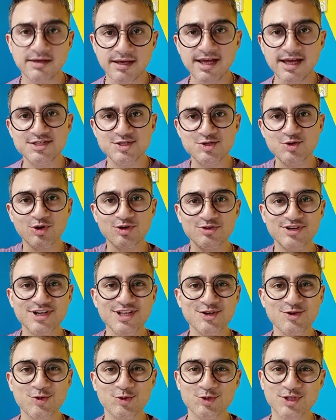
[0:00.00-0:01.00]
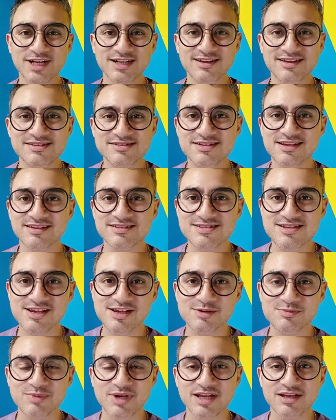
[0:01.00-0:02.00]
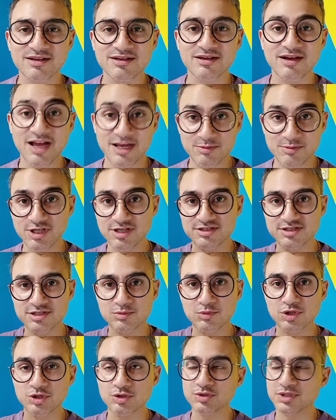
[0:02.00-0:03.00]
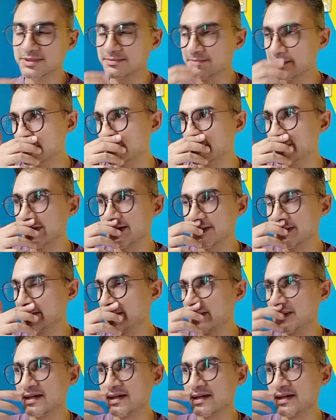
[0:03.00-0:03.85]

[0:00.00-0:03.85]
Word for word: As you already know that ICICI Bank, I'm a customer to them, right?